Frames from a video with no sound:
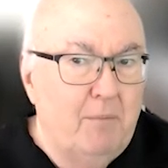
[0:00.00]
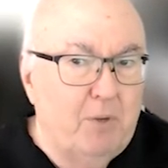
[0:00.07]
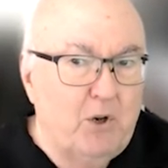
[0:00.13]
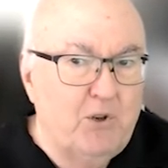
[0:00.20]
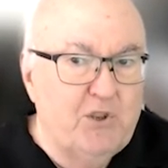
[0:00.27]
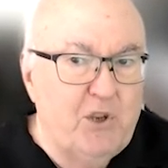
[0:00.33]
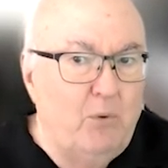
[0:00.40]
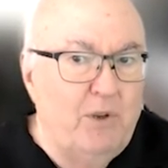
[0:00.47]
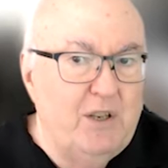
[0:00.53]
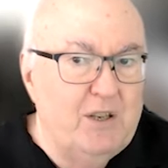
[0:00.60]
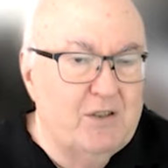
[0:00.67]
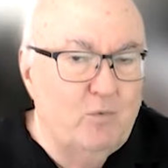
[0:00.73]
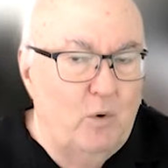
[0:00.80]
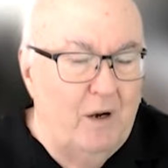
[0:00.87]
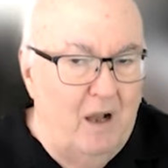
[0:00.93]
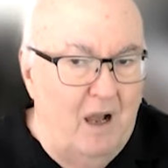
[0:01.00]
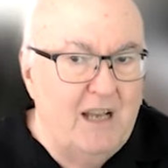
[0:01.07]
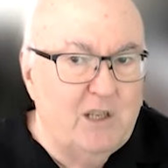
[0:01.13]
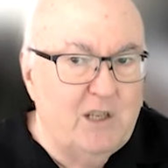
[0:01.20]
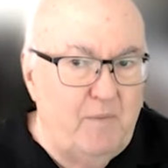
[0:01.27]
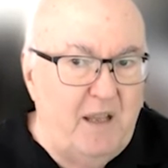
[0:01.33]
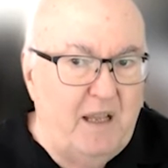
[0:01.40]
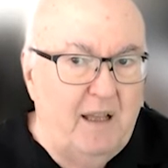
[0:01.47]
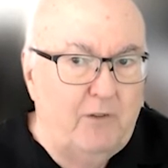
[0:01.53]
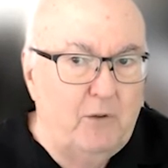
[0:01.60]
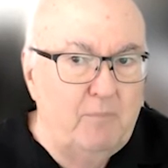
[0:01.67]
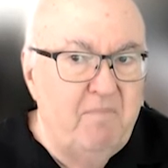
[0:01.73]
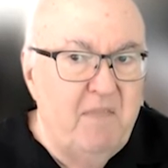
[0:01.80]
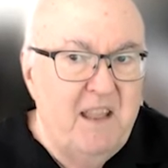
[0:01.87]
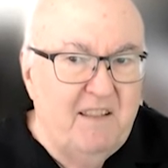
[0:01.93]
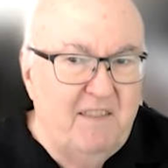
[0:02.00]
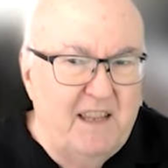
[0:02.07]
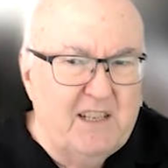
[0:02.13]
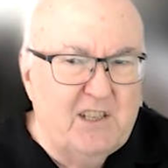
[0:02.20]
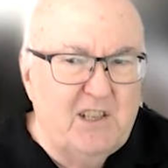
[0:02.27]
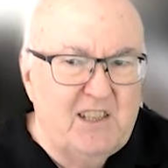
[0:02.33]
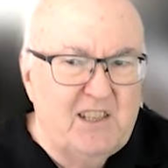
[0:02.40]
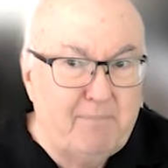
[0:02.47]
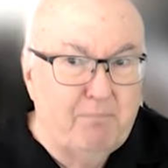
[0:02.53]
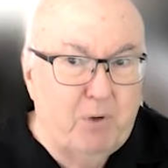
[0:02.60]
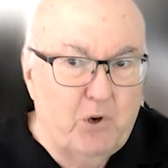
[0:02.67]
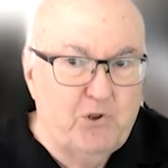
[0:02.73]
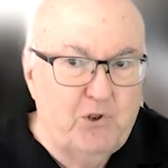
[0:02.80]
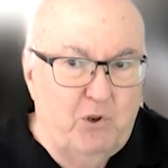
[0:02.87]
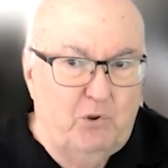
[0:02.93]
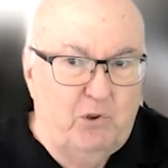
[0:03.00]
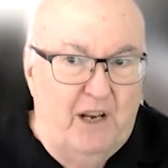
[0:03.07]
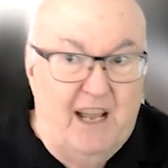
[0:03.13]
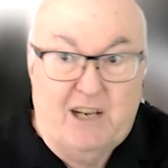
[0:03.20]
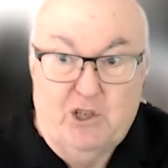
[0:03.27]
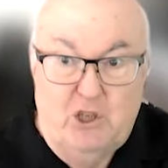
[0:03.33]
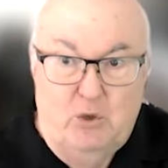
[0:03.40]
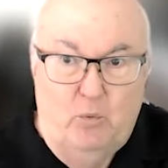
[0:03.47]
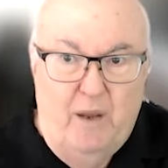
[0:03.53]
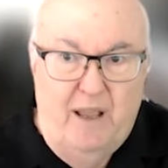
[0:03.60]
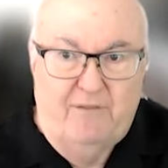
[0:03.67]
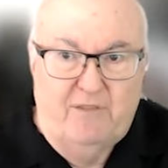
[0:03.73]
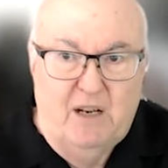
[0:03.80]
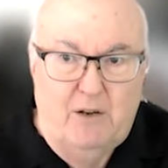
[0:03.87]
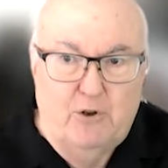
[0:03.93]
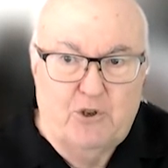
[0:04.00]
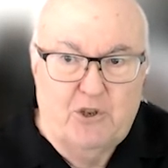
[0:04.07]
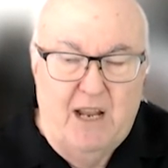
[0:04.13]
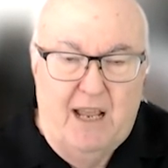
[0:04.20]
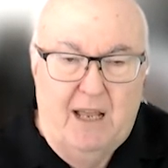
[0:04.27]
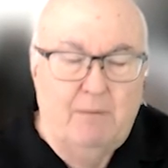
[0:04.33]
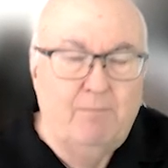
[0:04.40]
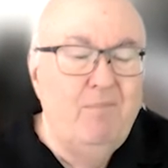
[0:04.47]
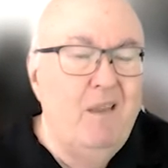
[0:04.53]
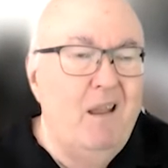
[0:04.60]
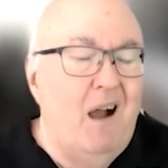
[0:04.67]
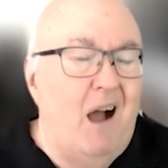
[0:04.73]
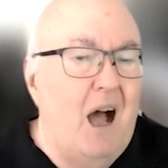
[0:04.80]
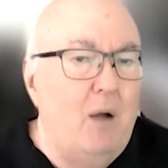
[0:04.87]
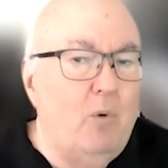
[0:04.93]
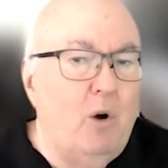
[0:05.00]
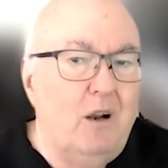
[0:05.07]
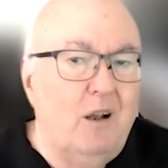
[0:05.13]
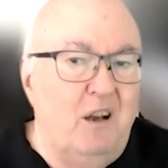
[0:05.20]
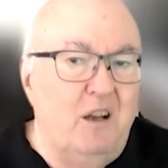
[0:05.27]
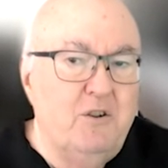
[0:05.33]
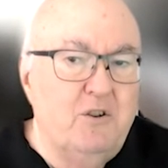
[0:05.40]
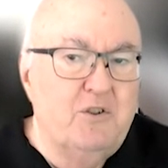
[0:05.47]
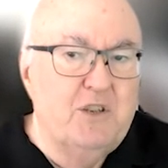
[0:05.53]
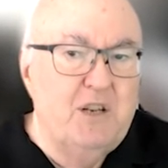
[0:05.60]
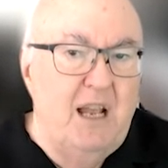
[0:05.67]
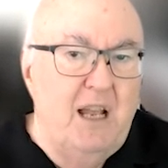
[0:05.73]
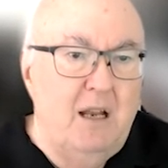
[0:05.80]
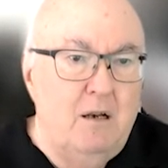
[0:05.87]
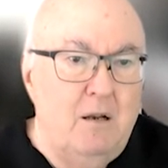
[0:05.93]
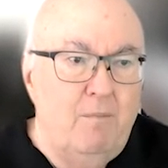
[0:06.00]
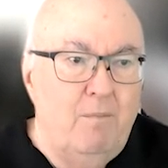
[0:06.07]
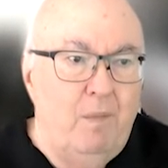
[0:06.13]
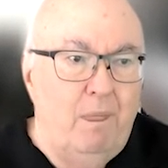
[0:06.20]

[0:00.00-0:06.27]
Personas, when I speak of them, this is that personal connection that we have to understand. I want to understand.